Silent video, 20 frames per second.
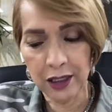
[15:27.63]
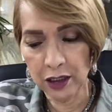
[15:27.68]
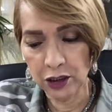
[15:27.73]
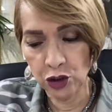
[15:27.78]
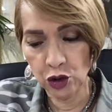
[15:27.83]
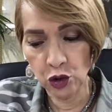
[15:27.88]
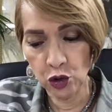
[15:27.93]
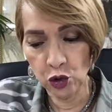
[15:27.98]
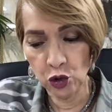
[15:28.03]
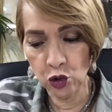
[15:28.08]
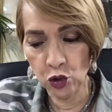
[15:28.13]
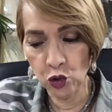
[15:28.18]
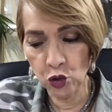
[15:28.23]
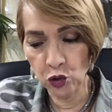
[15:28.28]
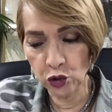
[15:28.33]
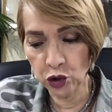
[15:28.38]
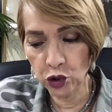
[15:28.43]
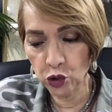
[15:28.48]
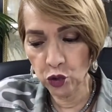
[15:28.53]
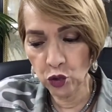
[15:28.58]
to
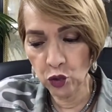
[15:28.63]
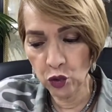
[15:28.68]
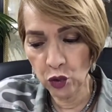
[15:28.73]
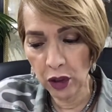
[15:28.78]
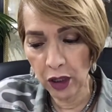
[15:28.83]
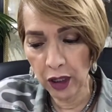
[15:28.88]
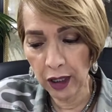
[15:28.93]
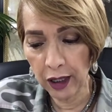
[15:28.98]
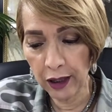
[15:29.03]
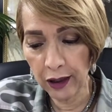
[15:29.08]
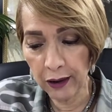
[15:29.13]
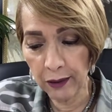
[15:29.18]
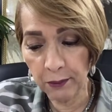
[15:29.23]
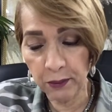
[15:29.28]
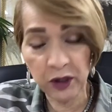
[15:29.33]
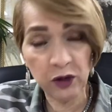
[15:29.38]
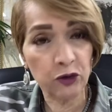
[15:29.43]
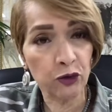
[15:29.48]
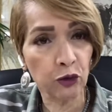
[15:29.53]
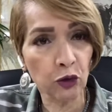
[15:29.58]
to uh,
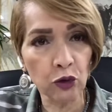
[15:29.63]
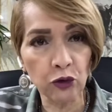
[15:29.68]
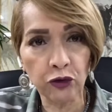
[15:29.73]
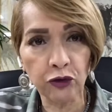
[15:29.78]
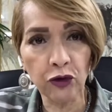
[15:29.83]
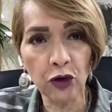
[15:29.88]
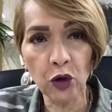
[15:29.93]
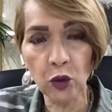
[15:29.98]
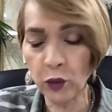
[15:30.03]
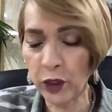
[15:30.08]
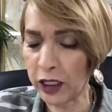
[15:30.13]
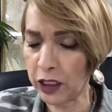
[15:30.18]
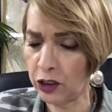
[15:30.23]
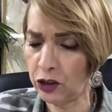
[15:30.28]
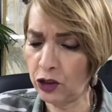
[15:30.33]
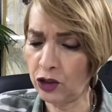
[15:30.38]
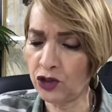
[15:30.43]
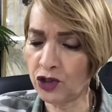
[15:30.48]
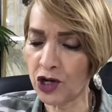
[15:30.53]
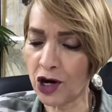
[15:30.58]
be fruitful. We can
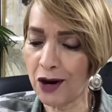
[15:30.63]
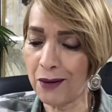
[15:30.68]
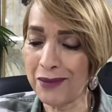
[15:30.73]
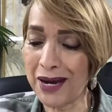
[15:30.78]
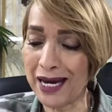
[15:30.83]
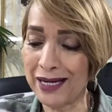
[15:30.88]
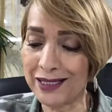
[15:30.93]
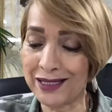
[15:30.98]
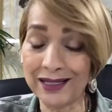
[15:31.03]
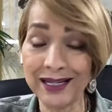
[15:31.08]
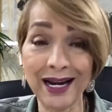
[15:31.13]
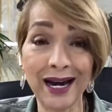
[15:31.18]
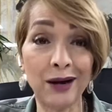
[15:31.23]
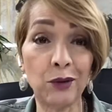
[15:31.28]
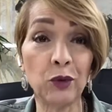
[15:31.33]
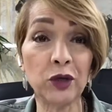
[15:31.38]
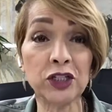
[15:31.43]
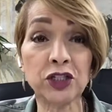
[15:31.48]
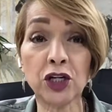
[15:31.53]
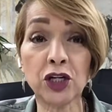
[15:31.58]
use our imagine. God
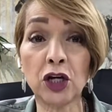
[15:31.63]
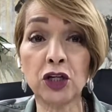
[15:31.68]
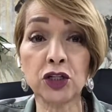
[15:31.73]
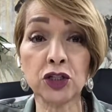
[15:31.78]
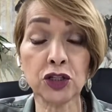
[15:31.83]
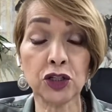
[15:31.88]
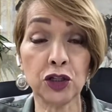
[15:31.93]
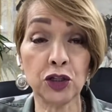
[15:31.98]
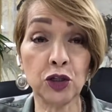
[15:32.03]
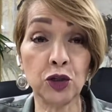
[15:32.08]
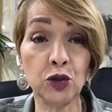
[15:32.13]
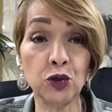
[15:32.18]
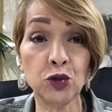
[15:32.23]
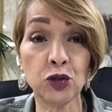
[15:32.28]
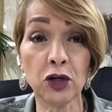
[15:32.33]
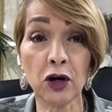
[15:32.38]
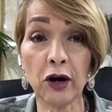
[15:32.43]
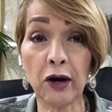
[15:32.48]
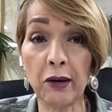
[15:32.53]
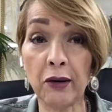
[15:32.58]
wants us to use
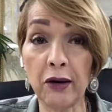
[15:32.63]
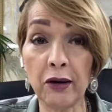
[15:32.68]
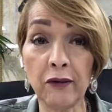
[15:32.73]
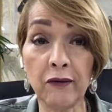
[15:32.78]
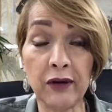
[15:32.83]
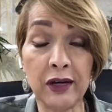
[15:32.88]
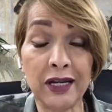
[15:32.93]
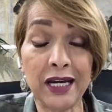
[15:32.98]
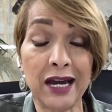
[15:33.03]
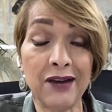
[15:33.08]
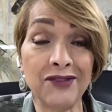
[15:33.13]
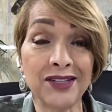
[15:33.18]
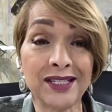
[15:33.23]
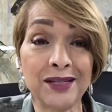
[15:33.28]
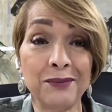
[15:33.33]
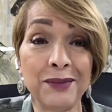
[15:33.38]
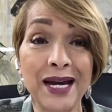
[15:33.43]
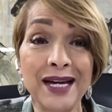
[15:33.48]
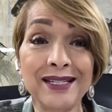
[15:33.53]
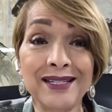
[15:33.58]
our. He gave us
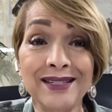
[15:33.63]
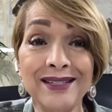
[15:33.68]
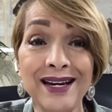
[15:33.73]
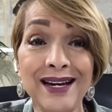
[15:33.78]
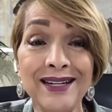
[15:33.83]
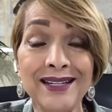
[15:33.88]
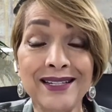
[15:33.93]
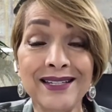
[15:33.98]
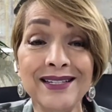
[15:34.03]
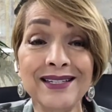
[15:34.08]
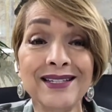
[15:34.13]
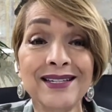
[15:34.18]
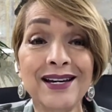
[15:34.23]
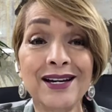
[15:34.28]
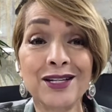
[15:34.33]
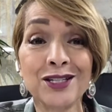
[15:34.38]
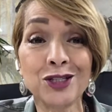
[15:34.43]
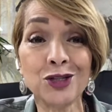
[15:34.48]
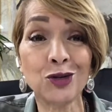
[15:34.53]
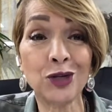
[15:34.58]
imaginations
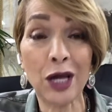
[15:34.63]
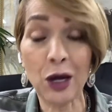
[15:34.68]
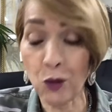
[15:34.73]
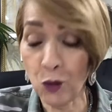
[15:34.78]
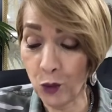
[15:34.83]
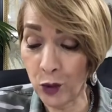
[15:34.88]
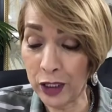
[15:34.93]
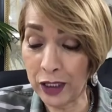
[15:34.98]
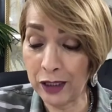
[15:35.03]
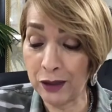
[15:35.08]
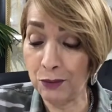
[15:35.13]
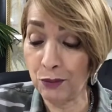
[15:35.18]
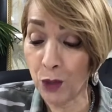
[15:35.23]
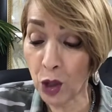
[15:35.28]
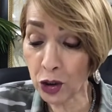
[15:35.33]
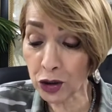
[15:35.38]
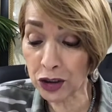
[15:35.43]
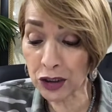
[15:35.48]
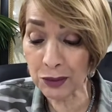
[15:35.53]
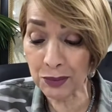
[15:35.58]
so that we can
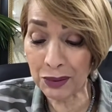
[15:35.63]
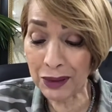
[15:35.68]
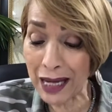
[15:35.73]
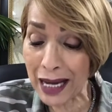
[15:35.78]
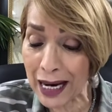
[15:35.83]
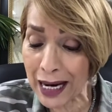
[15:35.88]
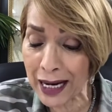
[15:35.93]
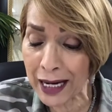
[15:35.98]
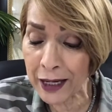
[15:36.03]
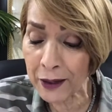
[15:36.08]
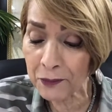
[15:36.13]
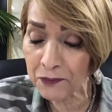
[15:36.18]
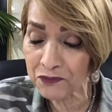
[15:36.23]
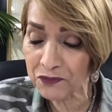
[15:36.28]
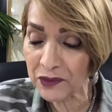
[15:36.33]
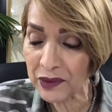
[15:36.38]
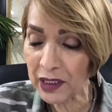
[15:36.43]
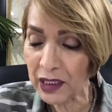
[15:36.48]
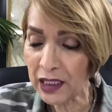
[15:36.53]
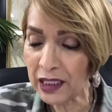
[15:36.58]
multiply.
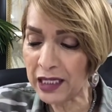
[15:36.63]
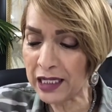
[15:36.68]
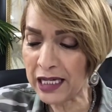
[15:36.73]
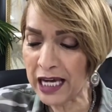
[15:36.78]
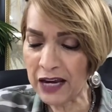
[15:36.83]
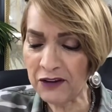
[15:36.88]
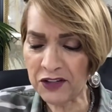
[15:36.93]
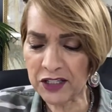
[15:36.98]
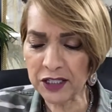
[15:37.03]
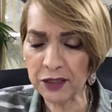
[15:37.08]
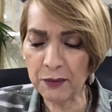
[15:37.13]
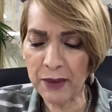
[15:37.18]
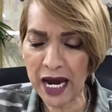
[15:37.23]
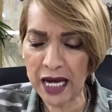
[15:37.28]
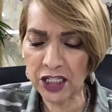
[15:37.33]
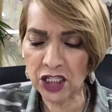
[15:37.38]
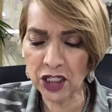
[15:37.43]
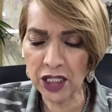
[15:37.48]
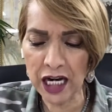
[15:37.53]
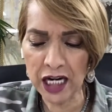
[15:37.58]
He gave us
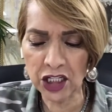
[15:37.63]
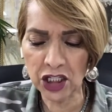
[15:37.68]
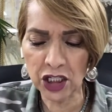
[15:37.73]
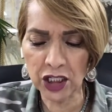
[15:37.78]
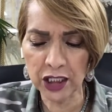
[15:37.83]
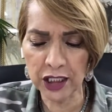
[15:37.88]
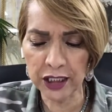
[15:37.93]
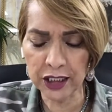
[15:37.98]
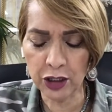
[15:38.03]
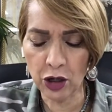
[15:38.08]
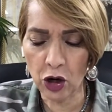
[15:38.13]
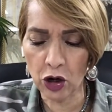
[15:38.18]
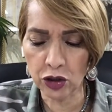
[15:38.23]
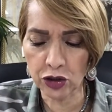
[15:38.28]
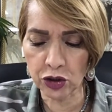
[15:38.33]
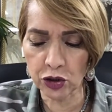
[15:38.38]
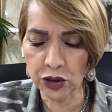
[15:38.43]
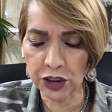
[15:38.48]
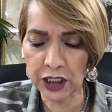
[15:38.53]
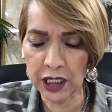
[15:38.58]
imaginations. It
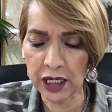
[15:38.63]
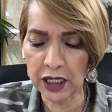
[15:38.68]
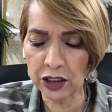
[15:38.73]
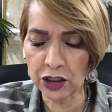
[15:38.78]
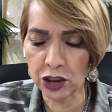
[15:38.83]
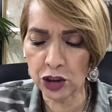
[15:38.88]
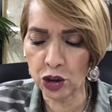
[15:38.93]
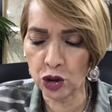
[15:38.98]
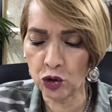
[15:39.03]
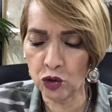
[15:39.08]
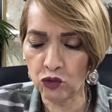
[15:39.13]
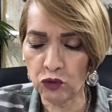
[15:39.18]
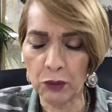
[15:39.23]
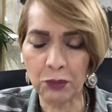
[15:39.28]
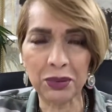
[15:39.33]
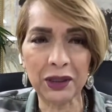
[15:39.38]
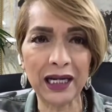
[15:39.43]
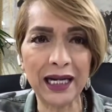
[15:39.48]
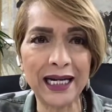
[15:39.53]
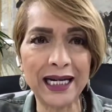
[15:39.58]
also says to
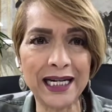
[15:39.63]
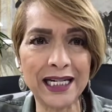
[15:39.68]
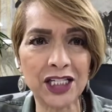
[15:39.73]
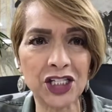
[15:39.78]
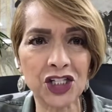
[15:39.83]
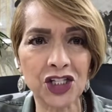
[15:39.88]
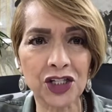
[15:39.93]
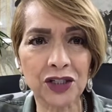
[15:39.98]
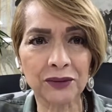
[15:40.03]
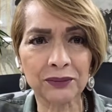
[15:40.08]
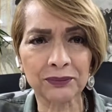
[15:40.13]
replenish